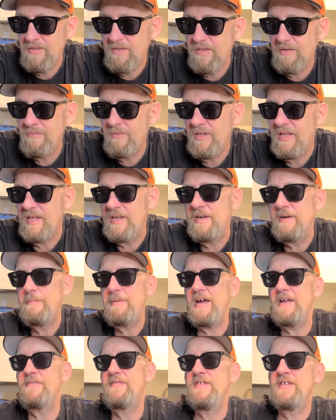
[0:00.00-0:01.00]
we'll end up
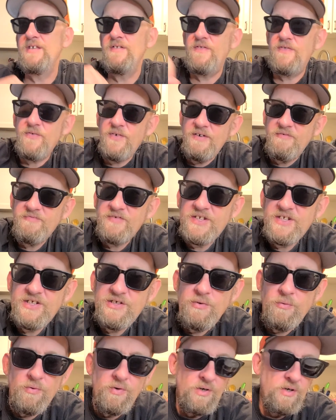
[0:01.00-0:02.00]
at the thrift
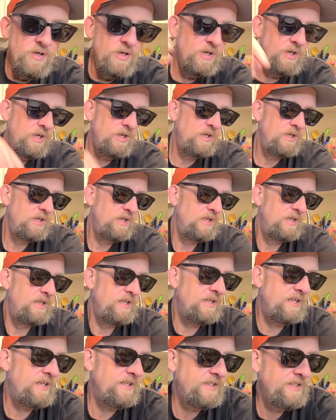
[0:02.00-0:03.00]
store,
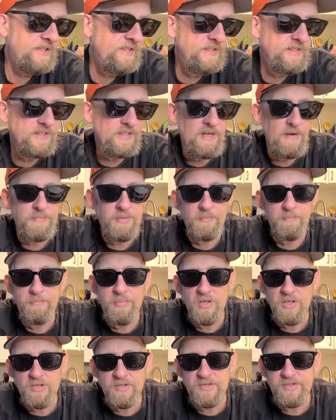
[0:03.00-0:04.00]
get the kids a couple
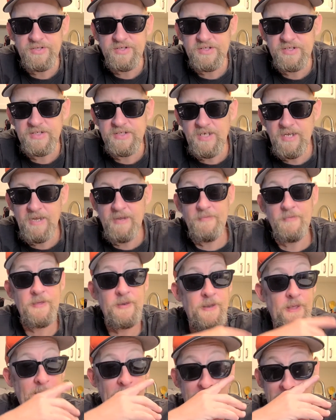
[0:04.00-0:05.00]
books, and
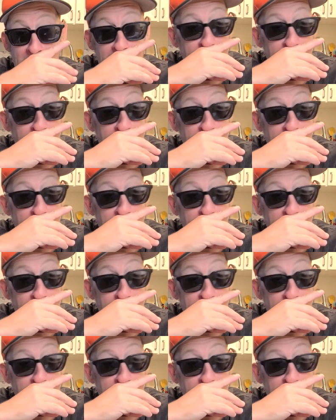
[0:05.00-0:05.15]
then head